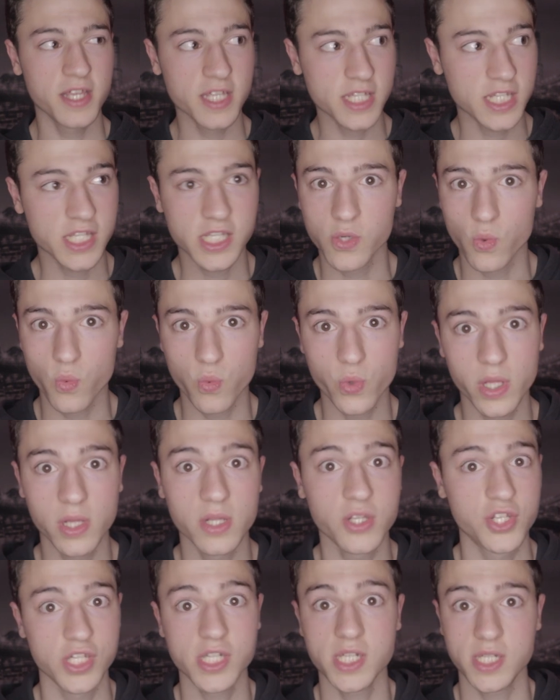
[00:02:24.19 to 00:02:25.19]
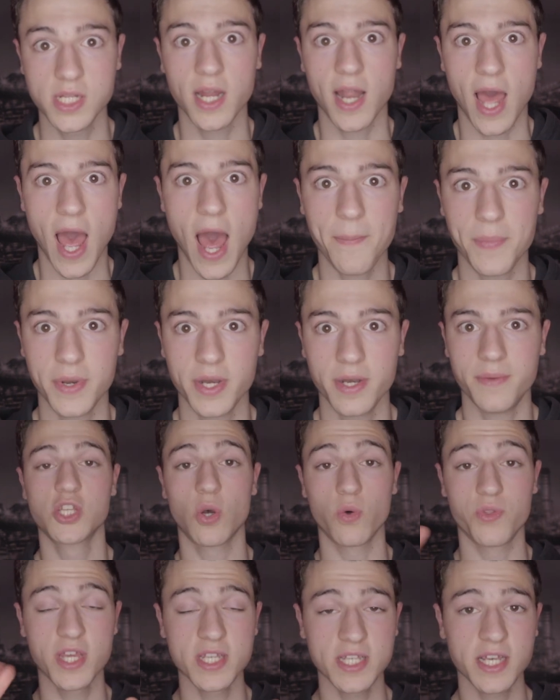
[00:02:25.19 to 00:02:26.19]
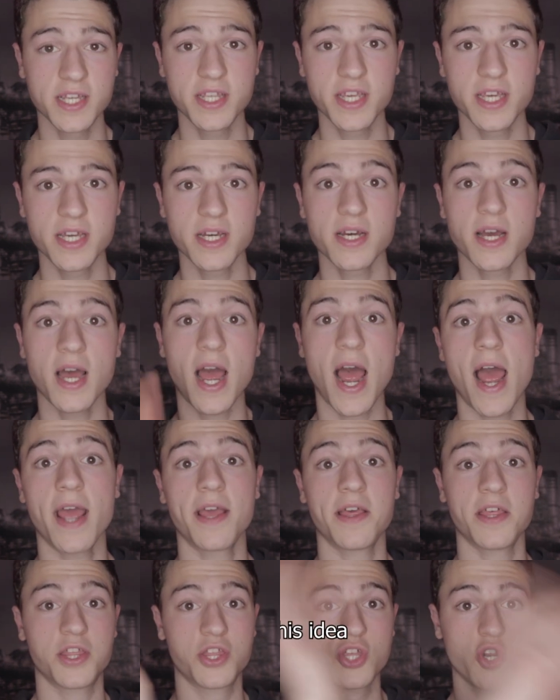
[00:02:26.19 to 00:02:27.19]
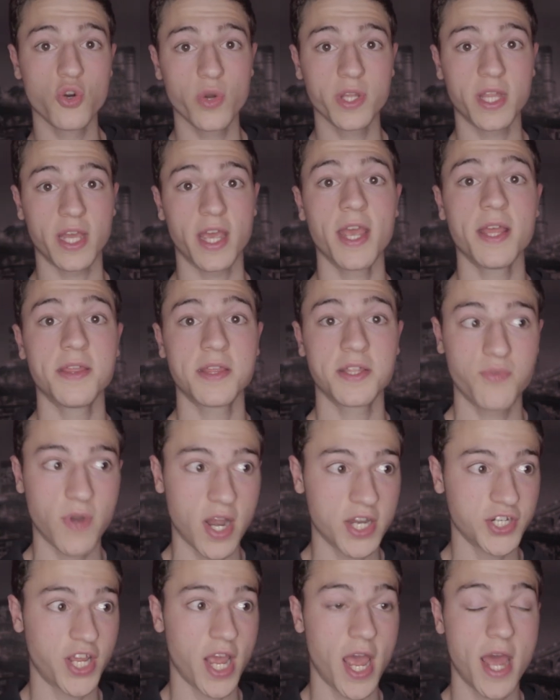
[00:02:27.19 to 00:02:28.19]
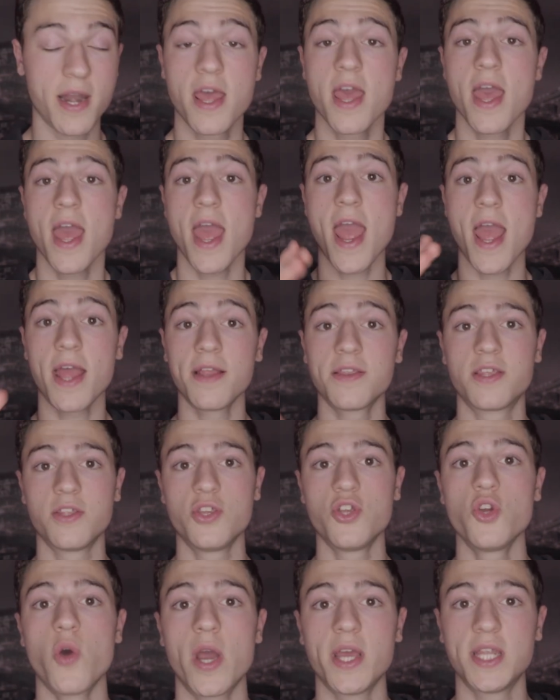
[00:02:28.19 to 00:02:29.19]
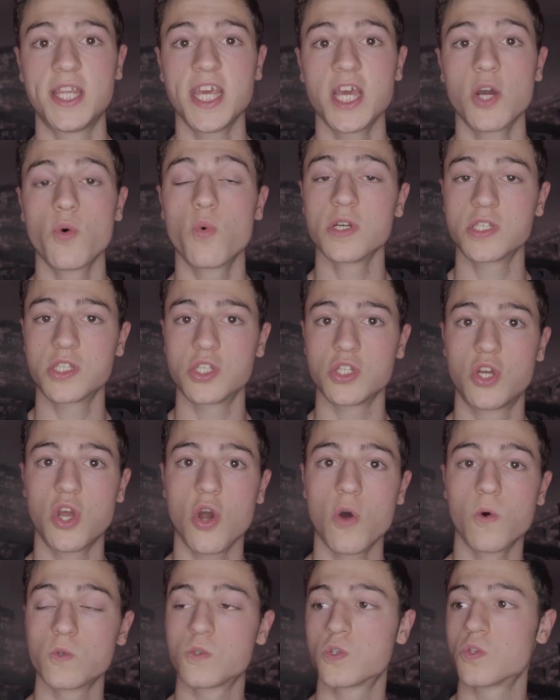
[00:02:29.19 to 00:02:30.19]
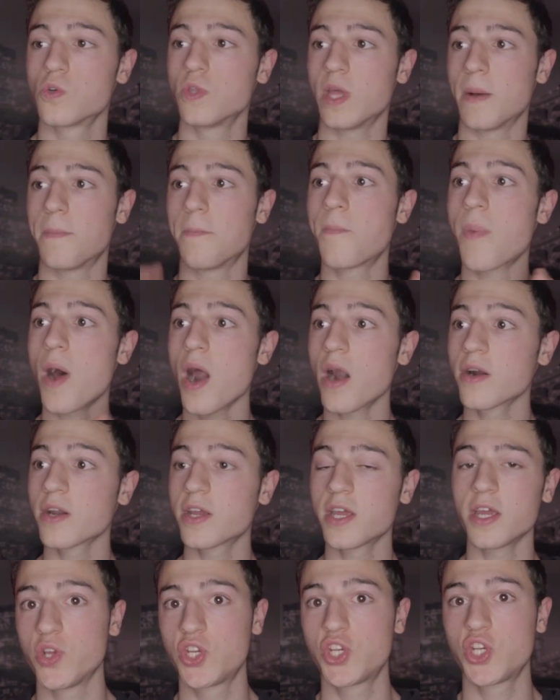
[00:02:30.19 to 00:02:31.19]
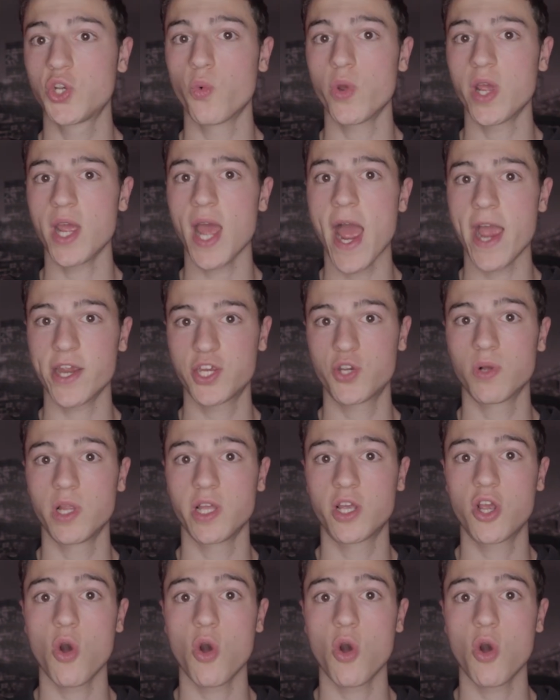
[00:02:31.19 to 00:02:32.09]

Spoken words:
this will just not happen. So this idea, I threw it in the trash can, and the new idea was to go to the park, which we actually